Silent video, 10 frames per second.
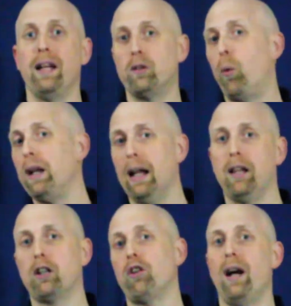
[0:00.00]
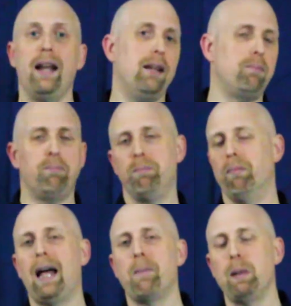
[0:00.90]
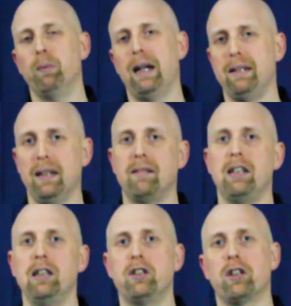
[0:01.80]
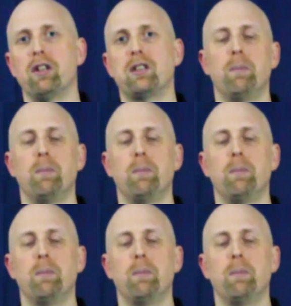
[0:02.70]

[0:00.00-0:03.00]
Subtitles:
that $20 credit. A lot of people like to get t-shirts.